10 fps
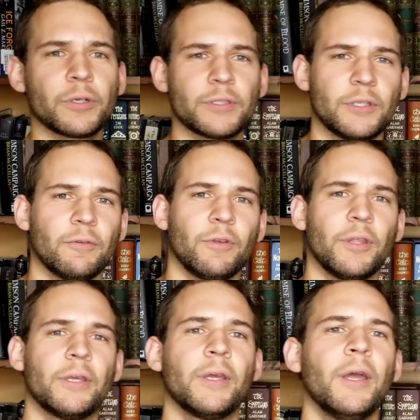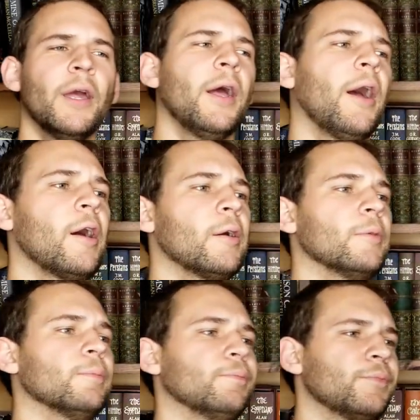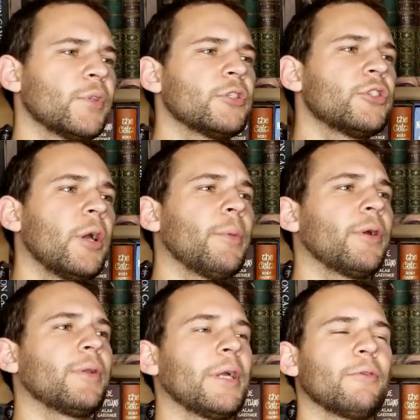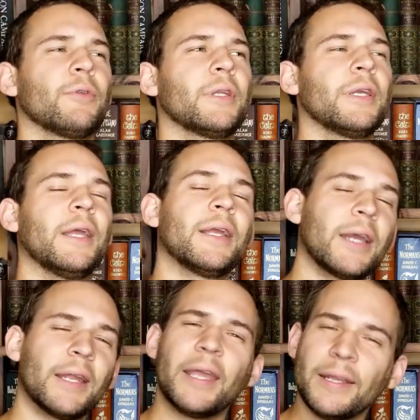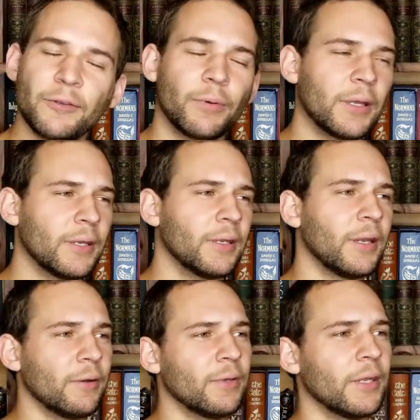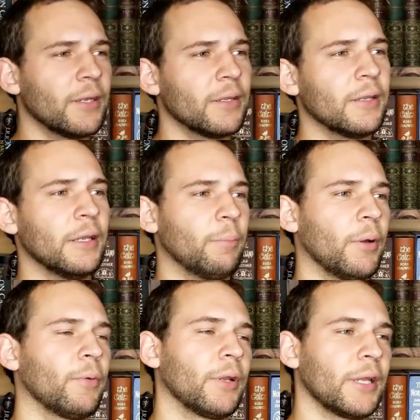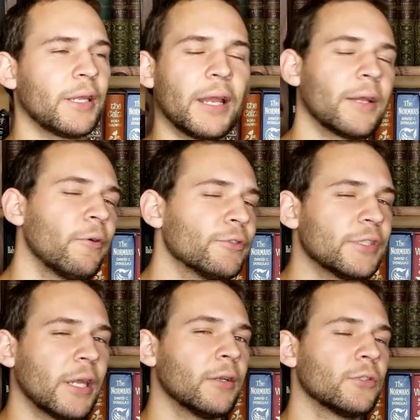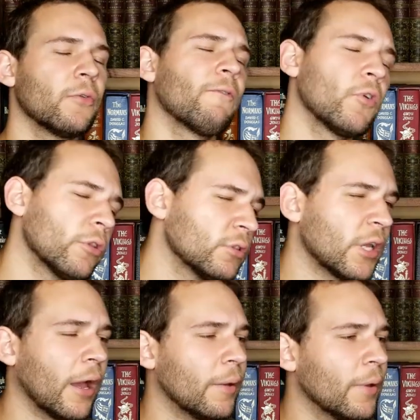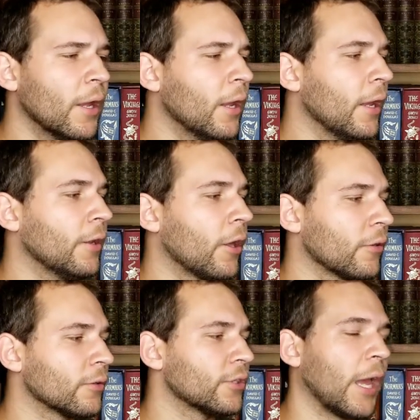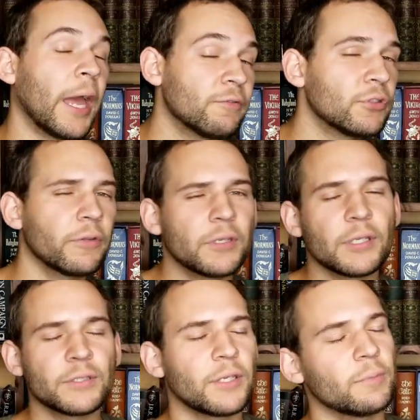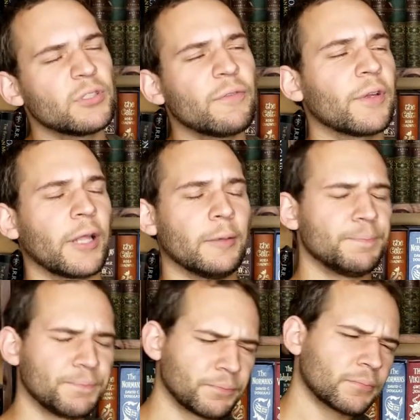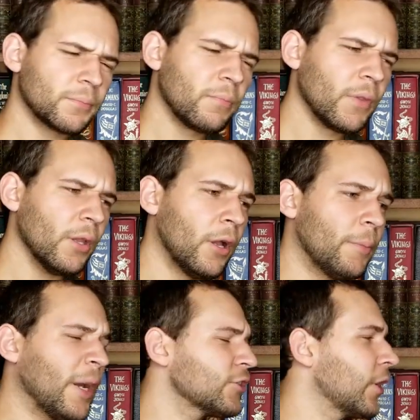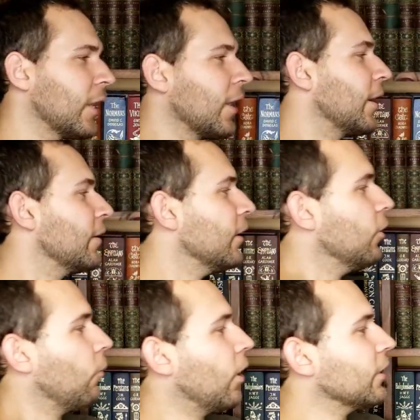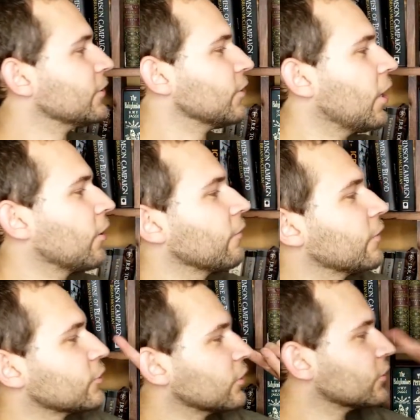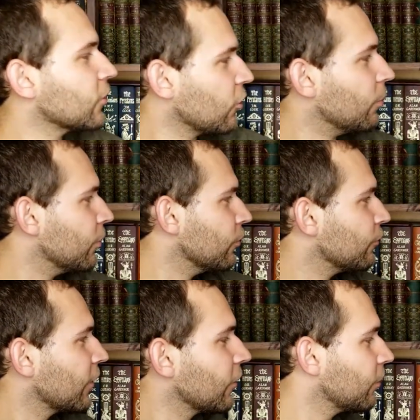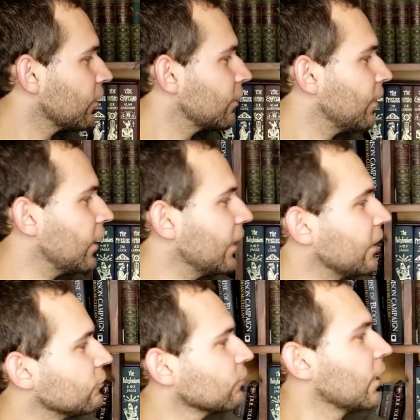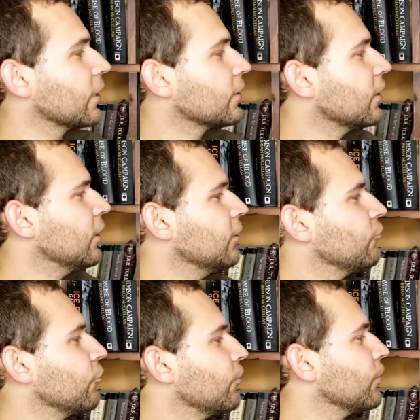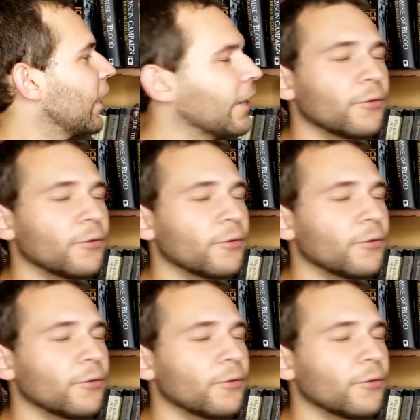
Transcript: works and everything. Um, some are like really kind of antiquated and outdated, but were like kind of gold standards for their time, and others have stood the test of time, stuff like that. Um, actually, I lie. One is not nonfiction, it's the, the Blue Fairy book by Andrew Lang. So, yeah, I